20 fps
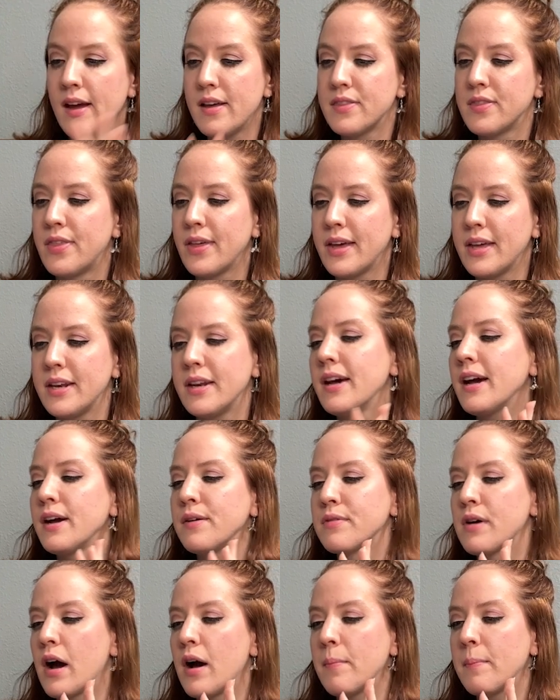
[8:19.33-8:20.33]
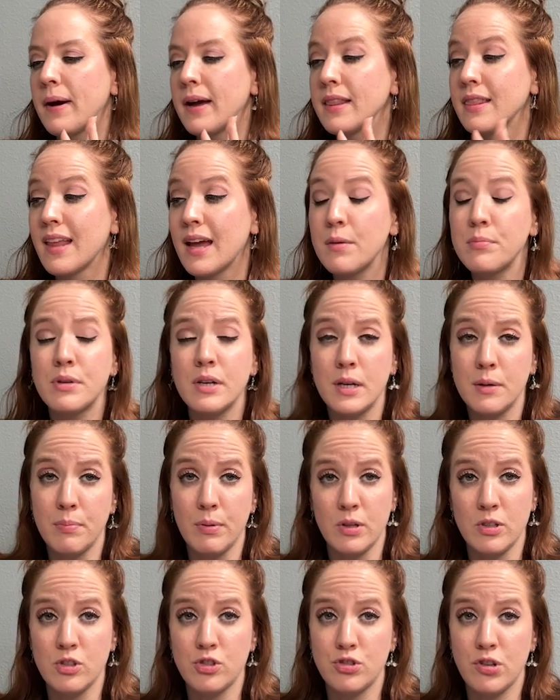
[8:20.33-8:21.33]
Then I've got my library
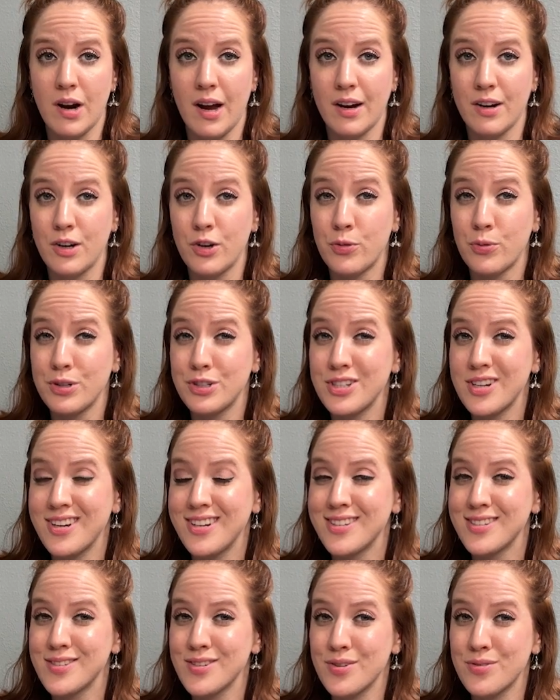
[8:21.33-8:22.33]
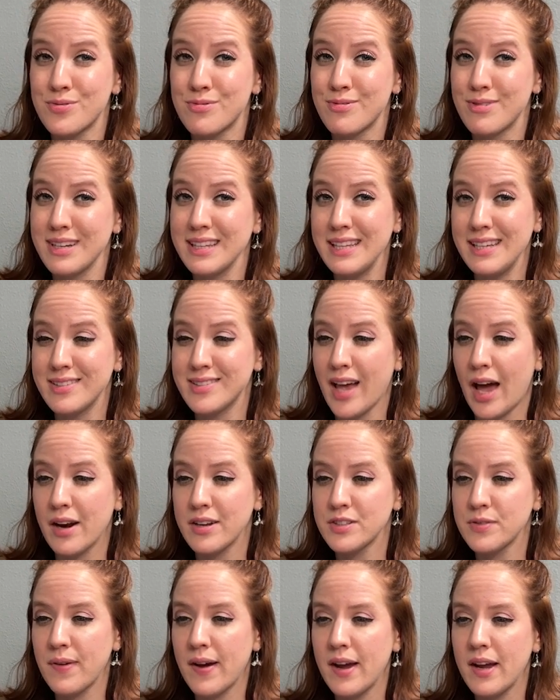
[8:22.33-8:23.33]
books tracker, which is really
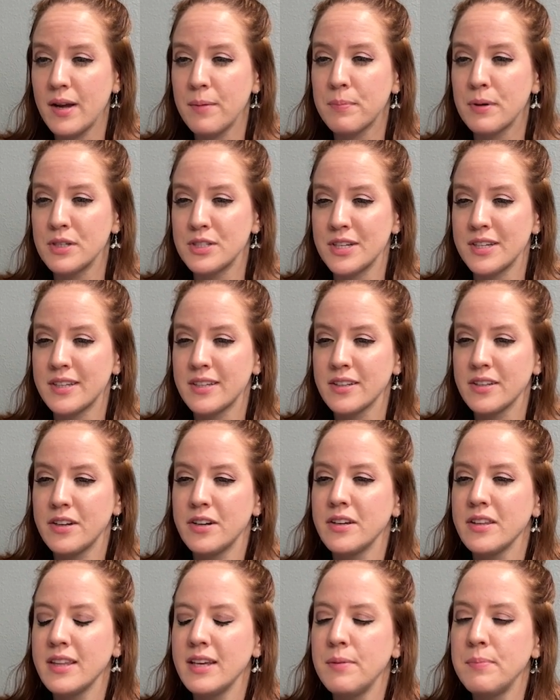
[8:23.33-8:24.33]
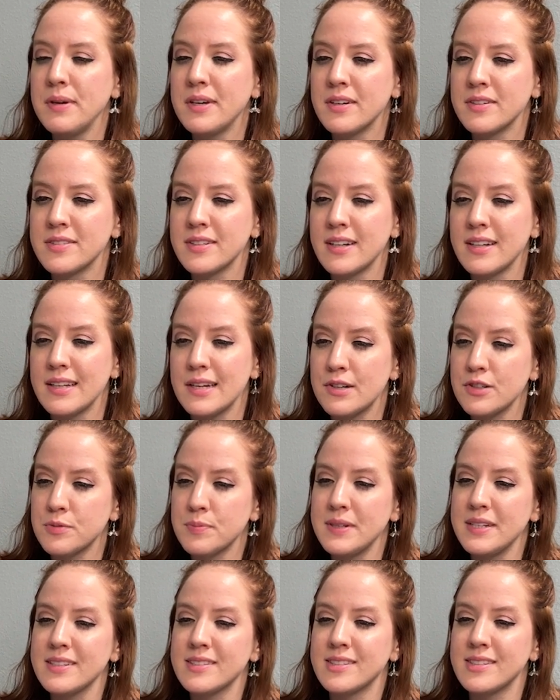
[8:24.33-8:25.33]
satisfying, particularly because it allows
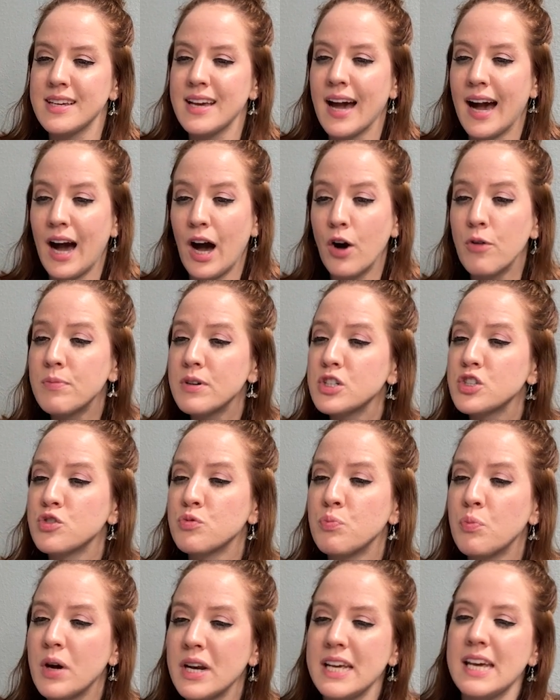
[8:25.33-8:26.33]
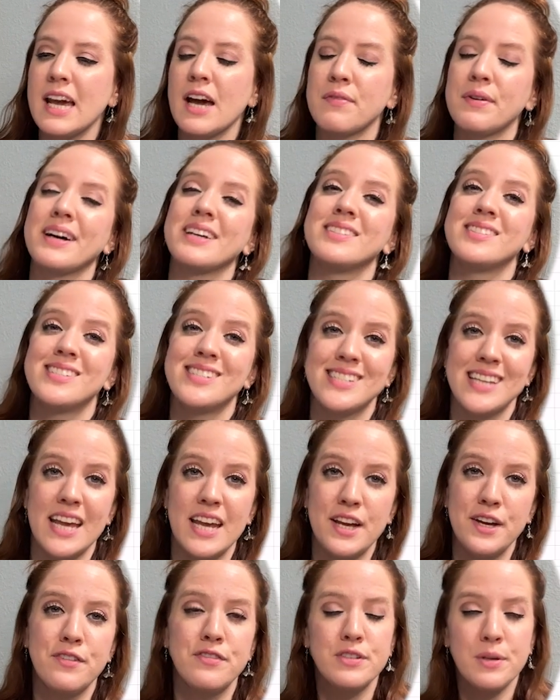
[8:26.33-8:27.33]
me to see how much money have I
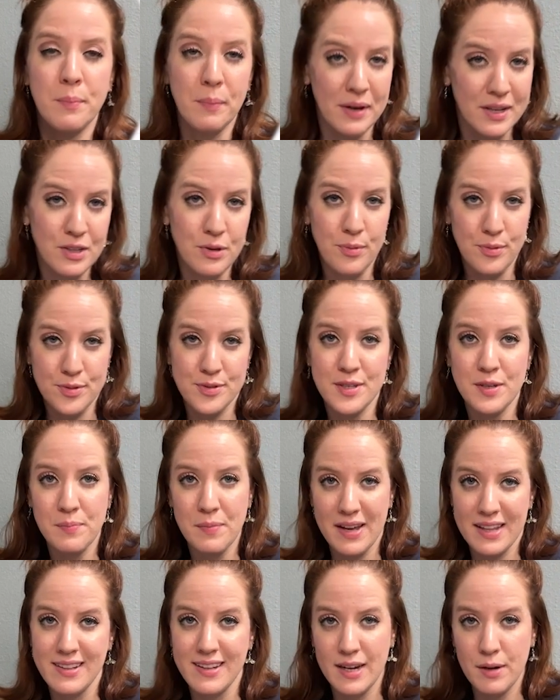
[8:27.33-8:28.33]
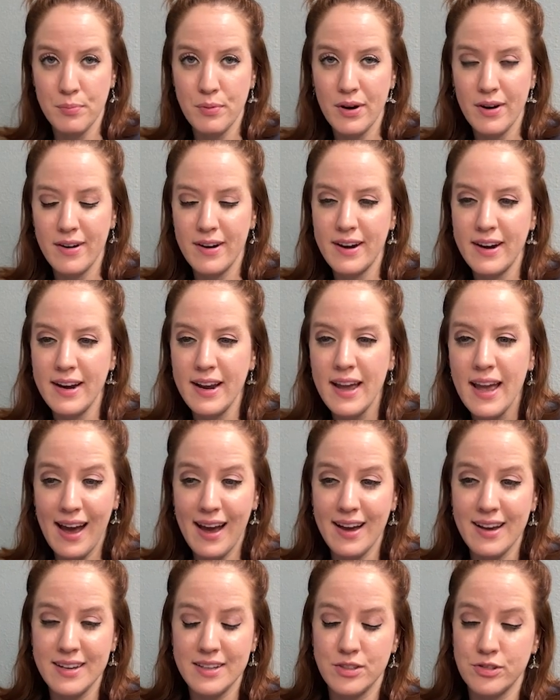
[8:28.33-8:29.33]
saved by using my library.
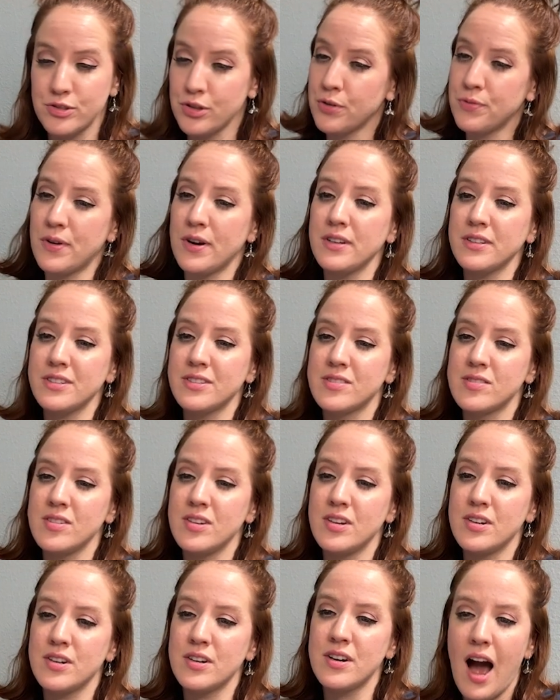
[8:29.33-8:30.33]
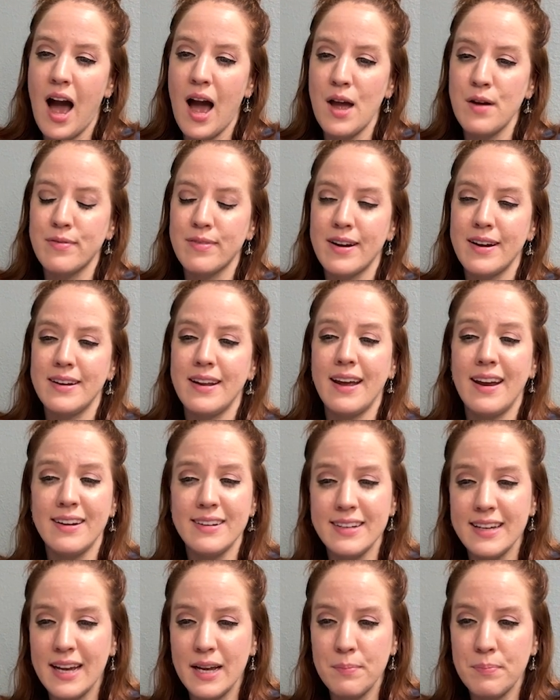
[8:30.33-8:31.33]
And so far this year, I've read
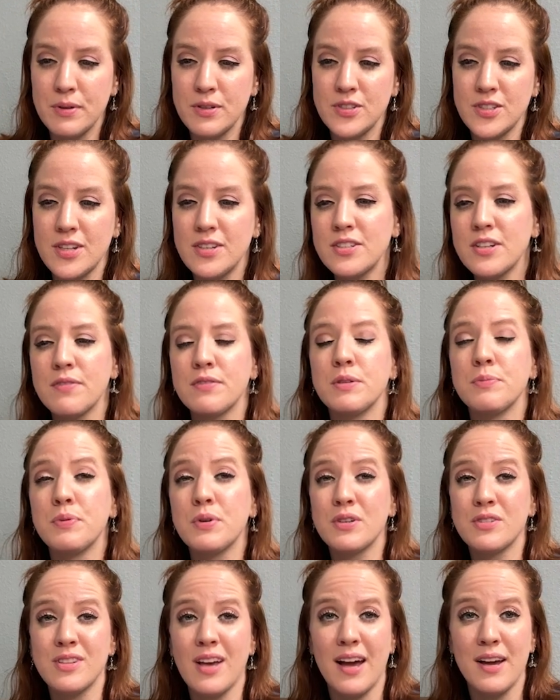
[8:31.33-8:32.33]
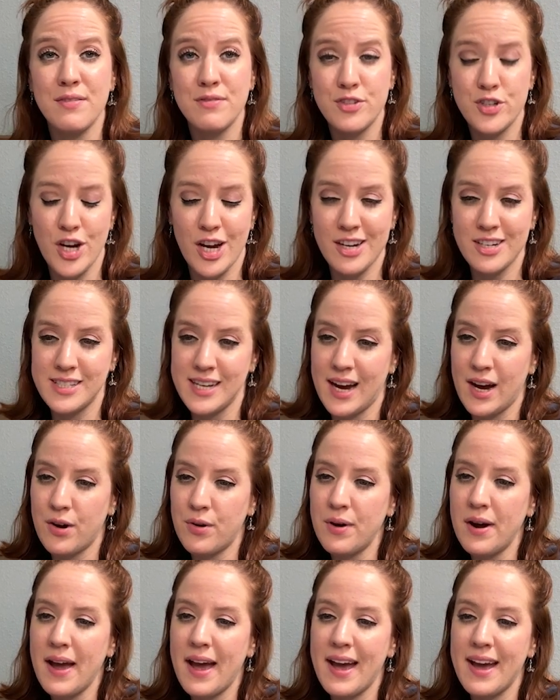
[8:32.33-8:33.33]
eighty-eight percent of the books I have checked
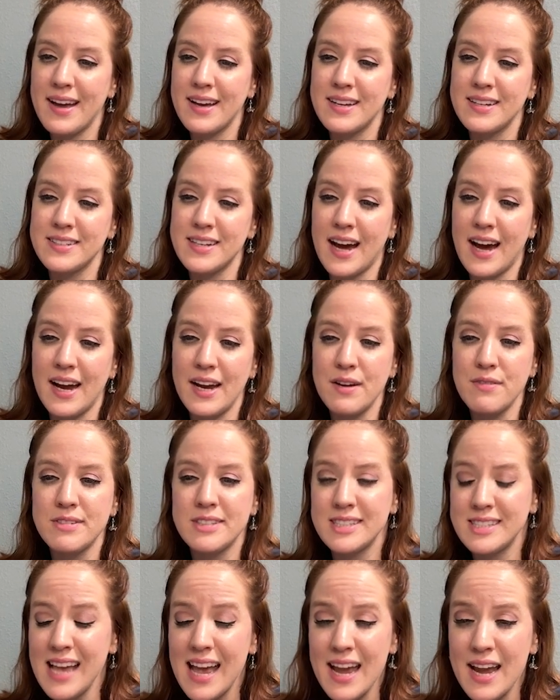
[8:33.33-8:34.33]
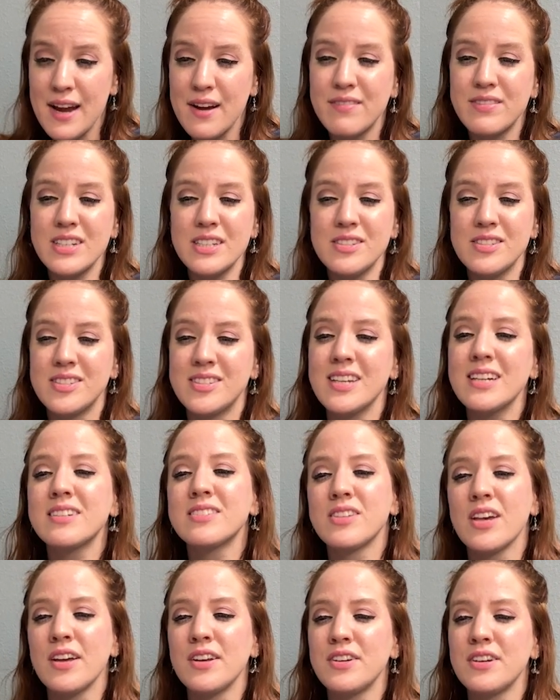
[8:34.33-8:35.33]
out, and I have saved six
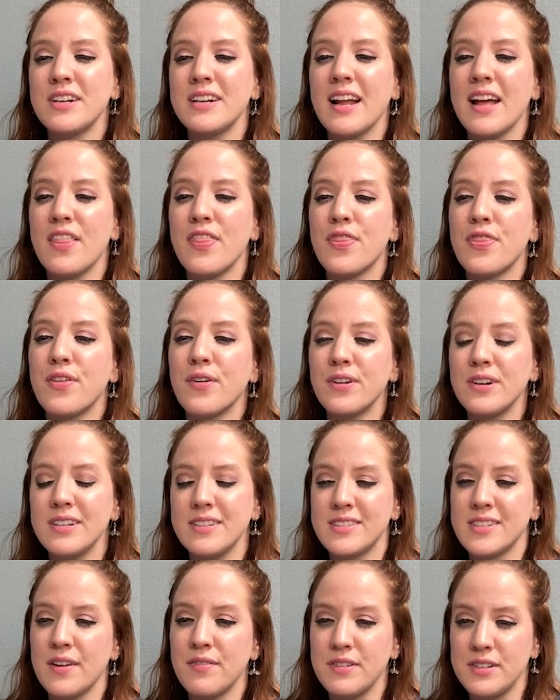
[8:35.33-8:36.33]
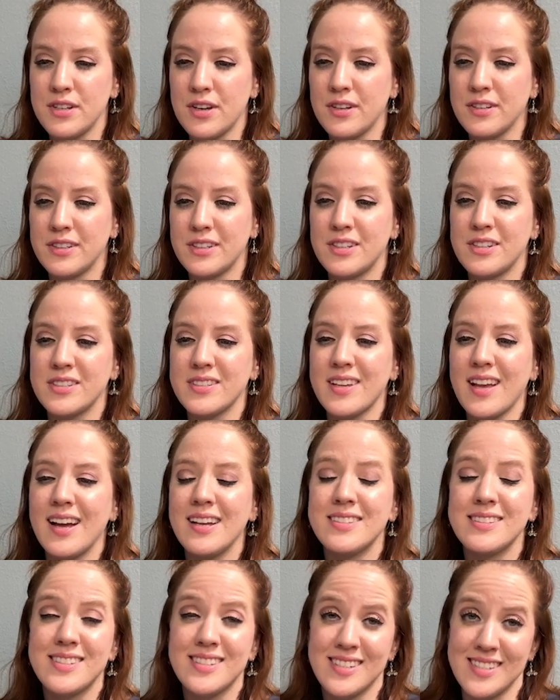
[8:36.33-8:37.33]
hundred thirty-seven dollars
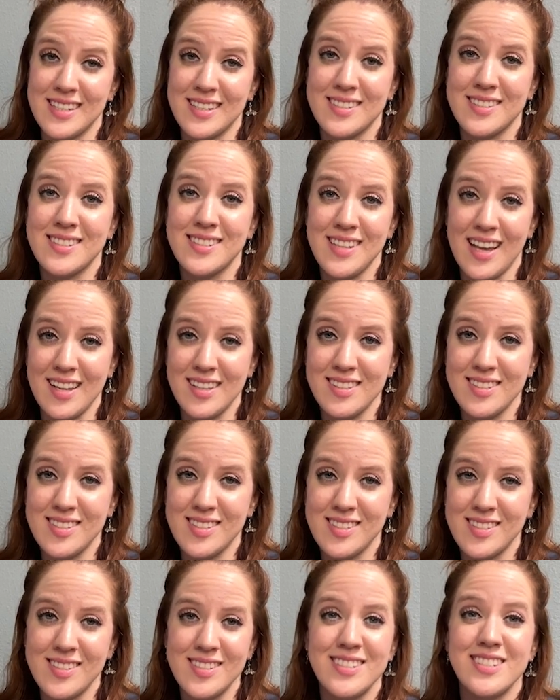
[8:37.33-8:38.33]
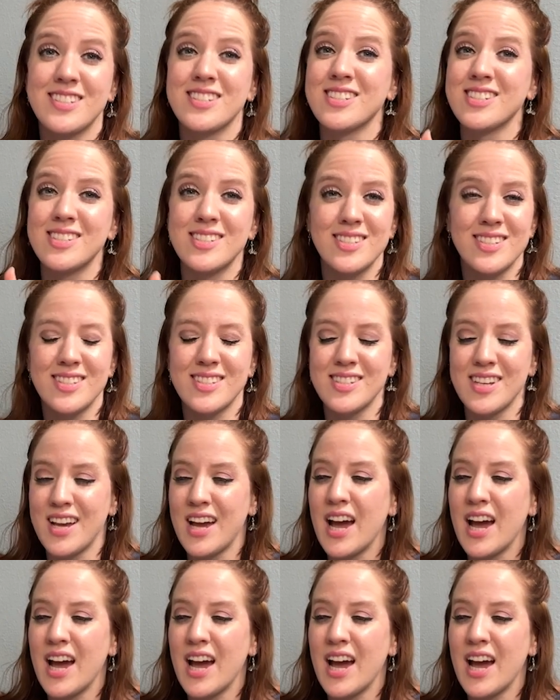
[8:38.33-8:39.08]
and six cents. This is